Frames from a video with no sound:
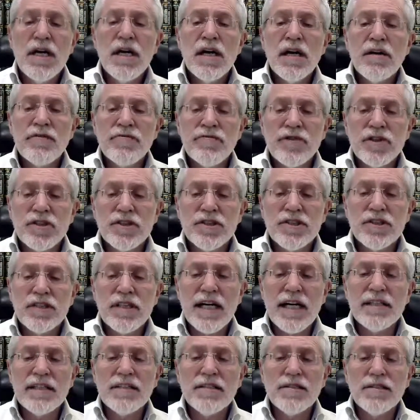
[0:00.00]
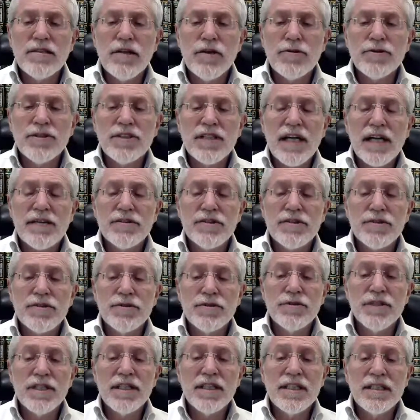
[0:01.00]
a verse states, Lo
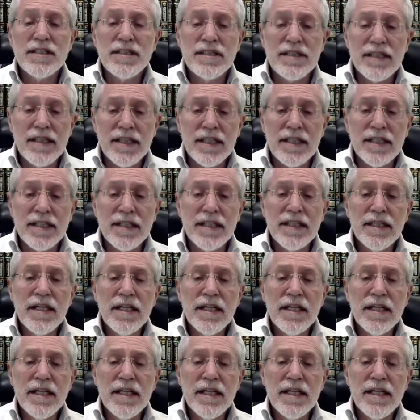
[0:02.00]
sasun iti,